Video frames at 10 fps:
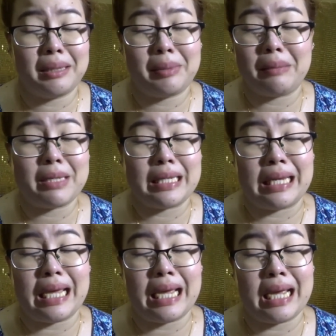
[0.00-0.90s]
para
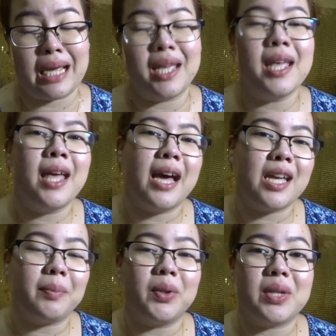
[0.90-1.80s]
masaya.
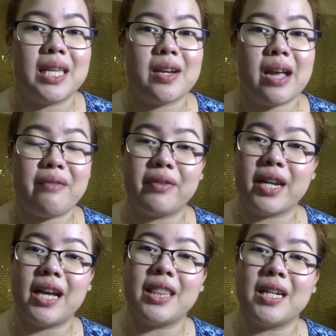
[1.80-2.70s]
I upload here
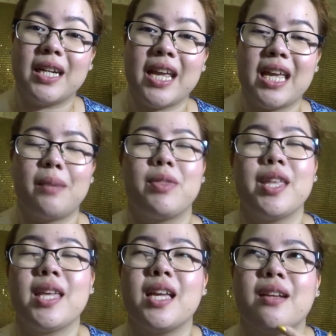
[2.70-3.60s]
every other day and I'm
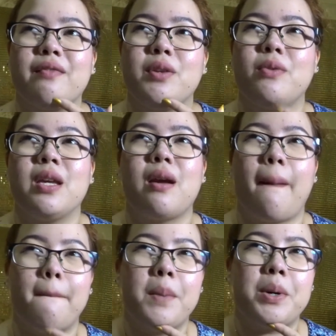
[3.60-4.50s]
thinking of doing
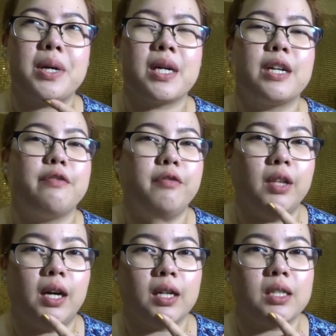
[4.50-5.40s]
more
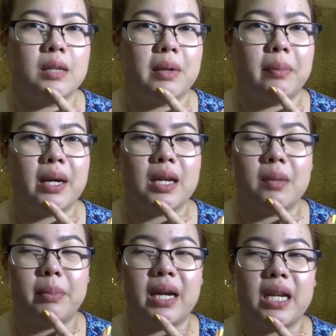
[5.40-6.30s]
vlogs, di ba?
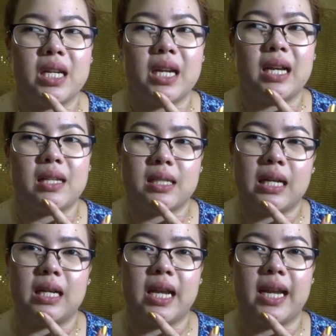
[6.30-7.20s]
Parang hindi lang
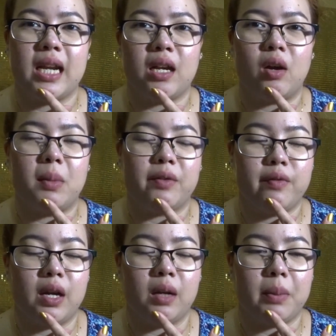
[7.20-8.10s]
Sunday lang ako
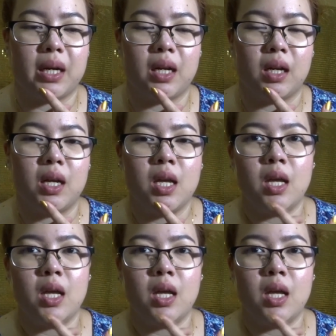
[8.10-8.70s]
mag-vlog, parang